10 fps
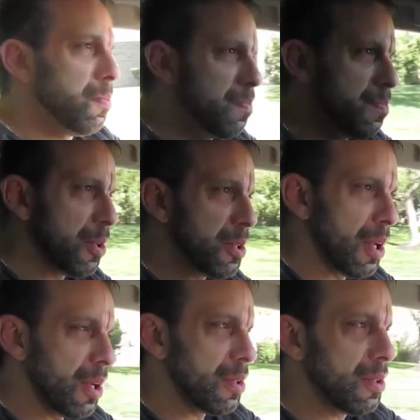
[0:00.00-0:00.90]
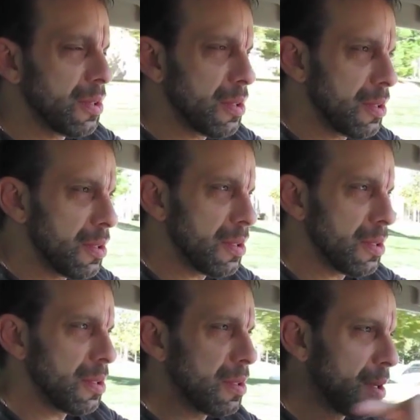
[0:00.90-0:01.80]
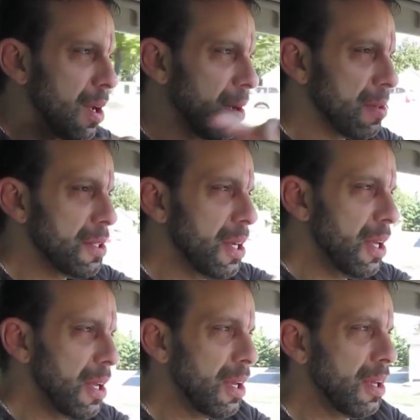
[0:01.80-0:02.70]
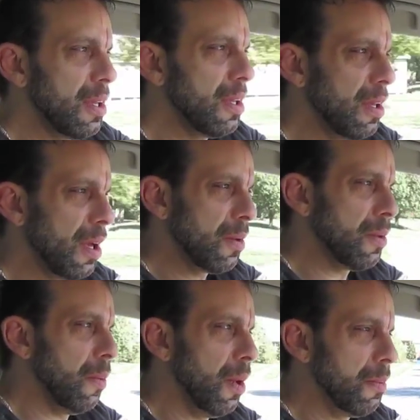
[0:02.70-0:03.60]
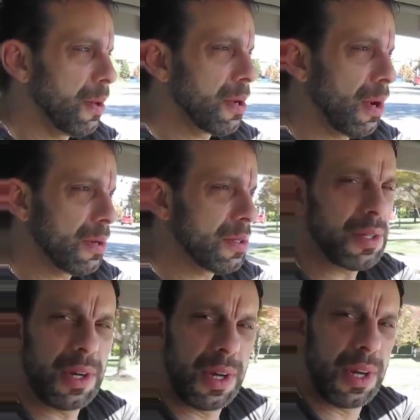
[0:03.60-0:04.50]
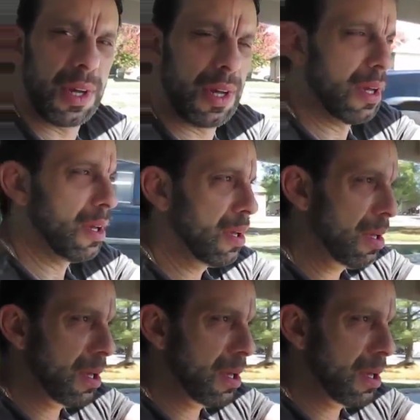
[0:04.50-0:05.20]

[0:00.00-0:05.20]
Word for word: can put the car seat in it? Like the yeah, you can, but